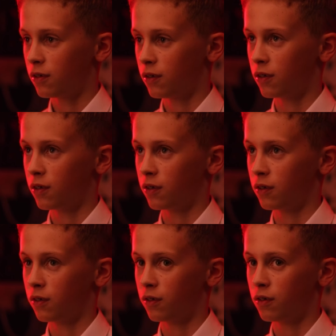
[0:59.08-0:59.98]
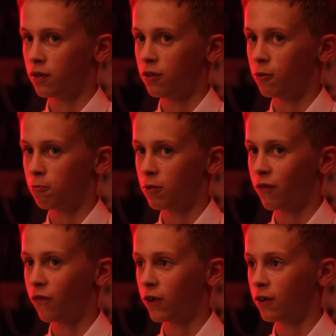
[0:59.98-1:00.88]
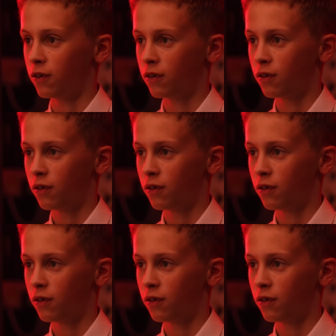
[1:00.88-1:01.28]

and then you'll be fine.